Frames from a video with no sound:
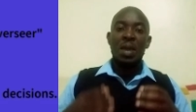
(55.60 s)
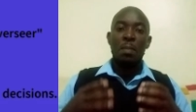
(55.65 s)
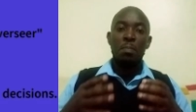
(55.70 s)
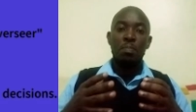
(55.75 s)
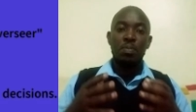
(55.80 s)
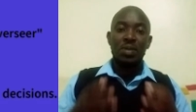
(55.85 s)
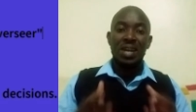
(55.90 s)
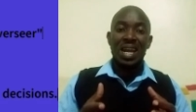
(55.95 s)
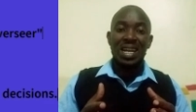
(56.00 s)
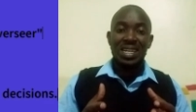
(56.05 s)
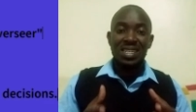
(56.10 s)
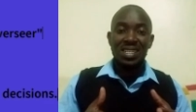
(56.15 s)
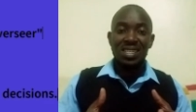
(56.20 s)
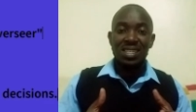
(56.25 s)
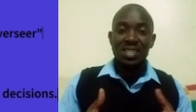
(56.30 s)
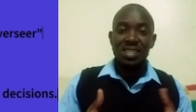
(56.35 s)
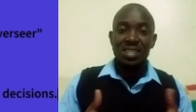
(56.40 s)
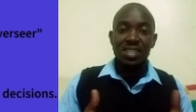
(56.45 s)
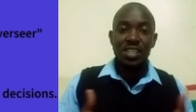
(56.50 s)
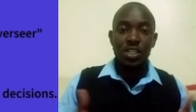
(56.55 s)

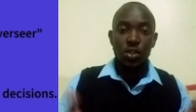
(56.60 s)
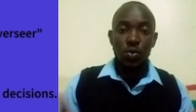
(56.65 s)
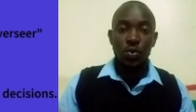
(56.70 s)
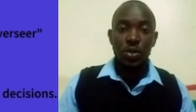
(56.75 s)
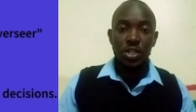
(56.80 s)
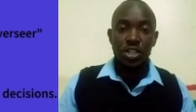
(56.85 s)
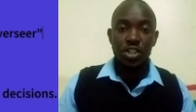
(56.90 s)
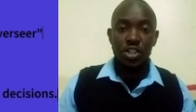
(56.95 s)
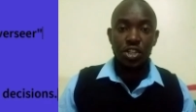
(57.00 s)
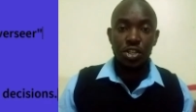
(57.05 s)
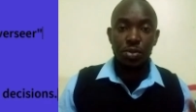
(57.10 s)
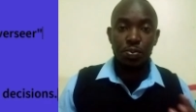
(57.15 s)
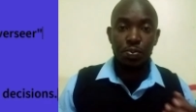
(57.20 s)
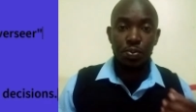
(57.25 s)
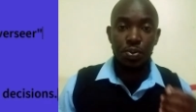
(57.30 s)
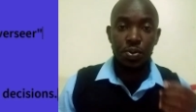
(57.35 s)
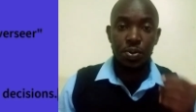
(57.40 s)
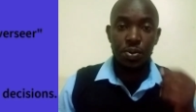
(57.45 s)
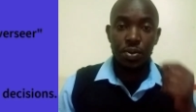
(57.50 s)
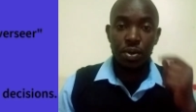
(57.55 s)
Practice stewardship
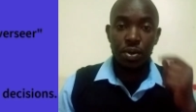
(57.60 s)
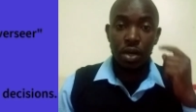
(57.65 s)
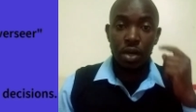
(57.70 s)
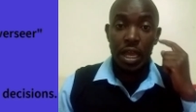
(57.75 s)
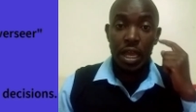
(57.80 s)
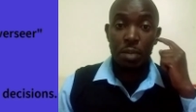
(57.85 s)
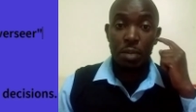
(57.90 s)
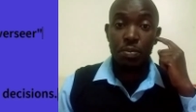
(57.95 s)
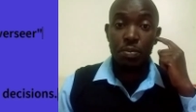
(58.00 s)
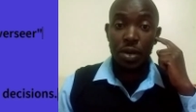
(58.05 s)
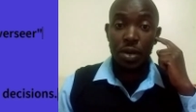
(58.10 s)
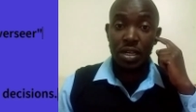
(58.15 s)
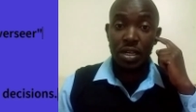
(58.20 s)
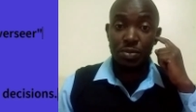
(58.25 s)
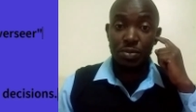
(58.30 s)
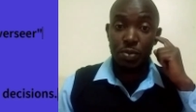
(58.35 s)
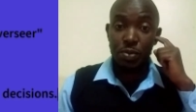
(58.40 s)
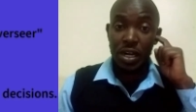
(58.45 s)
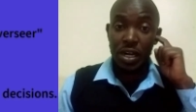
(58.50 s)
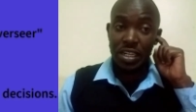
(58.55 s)
and pra-
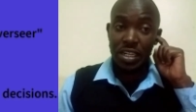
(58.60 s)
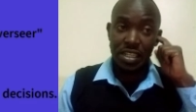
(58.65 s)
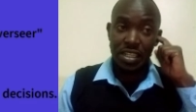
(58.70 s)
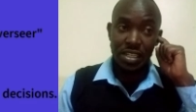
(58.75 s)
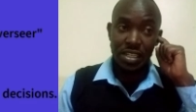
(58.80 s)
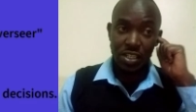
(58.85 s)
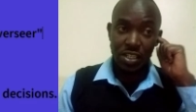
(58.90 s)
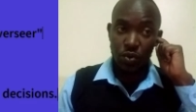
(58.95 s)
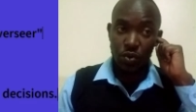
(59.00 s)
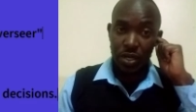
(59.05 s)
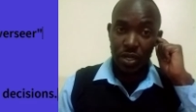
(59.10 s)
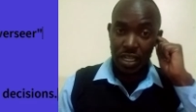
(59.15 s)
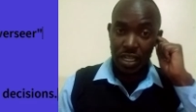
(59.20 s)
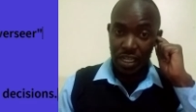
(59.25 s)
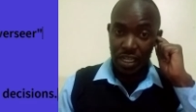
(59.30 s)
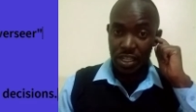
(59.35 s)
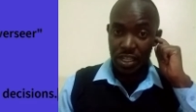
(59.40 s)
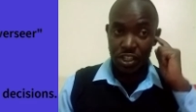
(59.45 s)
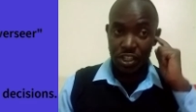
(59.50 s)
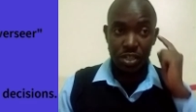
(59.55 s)
practice steward
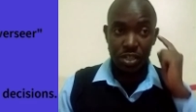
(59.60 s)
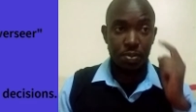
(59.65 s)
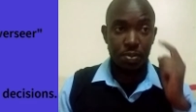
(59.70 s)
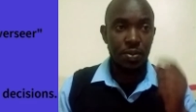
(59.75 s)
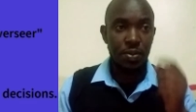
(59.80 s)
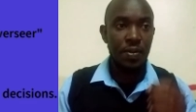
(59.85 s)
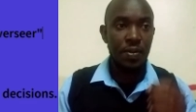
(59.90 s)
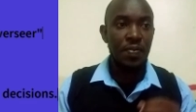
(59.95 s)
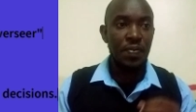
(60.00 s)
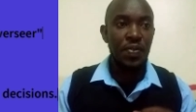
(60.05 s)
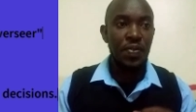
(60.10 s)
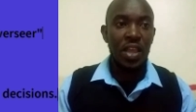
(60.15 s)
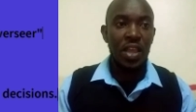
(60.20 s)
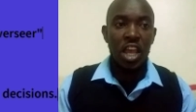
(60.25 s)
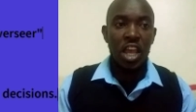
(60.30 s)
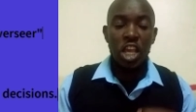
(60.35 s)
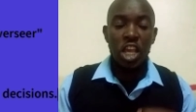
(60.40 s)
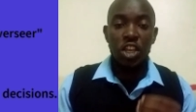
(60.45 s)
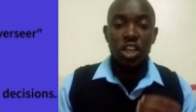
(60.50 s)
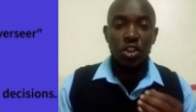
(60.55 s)
leadership.
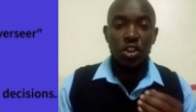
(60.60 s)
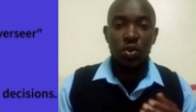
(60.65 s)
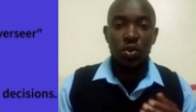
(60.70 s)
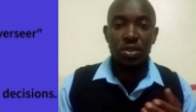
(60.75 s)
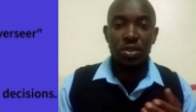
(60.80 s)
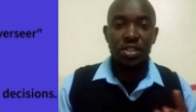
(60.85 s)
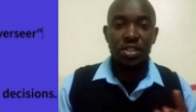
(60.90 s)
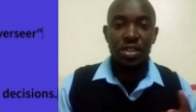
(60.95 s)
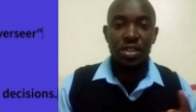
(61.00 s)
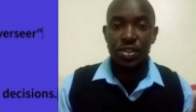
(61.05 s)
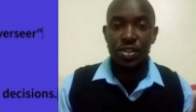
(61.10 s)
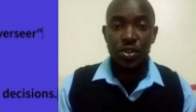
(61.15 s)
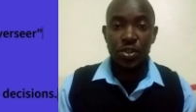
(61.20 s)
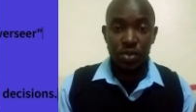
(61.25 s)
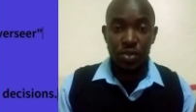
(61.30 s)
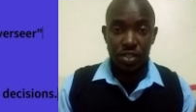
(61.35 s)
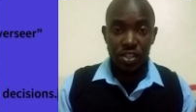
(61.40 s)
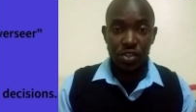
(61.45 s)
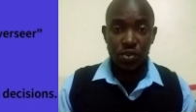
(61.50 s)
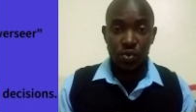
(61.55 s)
Use the
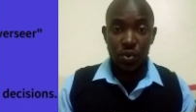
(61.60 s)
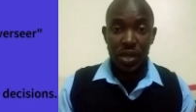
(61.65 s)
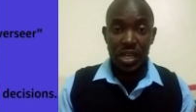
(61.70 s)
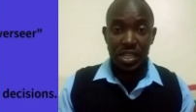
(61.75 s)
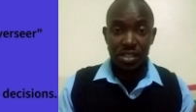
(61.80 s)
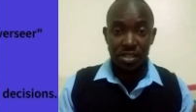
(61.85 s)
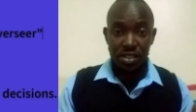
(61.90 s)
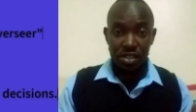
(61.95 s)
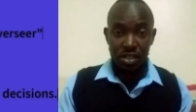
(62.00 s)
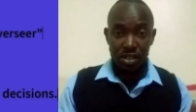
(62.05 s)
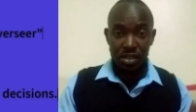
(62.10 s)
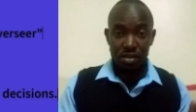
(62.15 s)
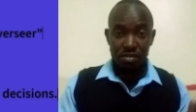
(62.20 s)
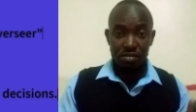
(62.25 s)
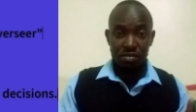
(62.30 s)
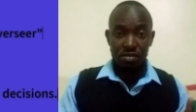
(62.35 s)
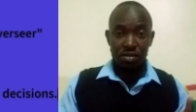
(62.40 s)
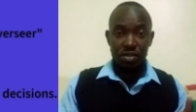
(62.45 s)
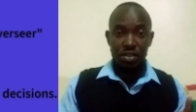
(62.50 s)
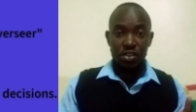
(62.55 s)
resources wisely,
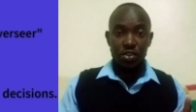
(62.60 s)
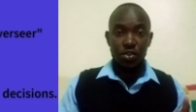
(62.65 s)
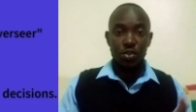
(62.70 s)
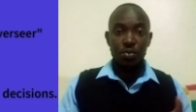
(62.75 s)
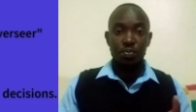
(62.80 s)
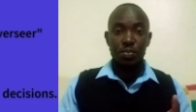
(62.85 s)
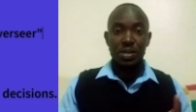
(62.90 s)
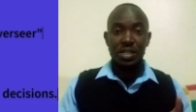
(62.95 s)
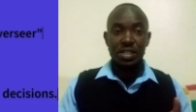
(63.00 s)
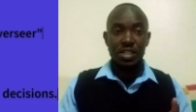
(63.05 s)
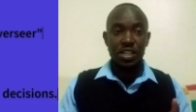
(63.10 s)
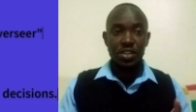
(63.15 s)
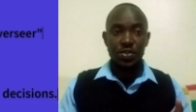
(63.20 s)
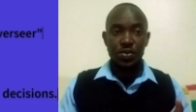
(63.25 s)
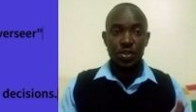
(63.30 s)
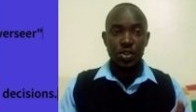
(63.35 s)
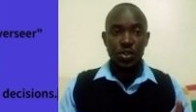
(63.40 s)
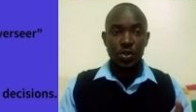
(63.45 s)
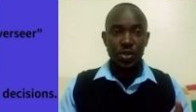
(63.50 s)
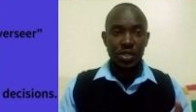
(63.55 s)
your business
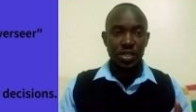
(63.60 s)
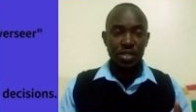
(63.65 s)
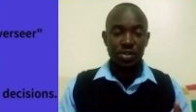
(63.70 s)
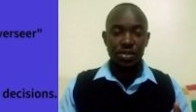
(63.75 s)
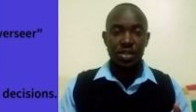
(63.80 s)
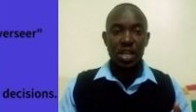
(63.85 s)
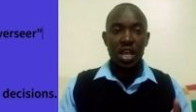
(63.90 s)
resources.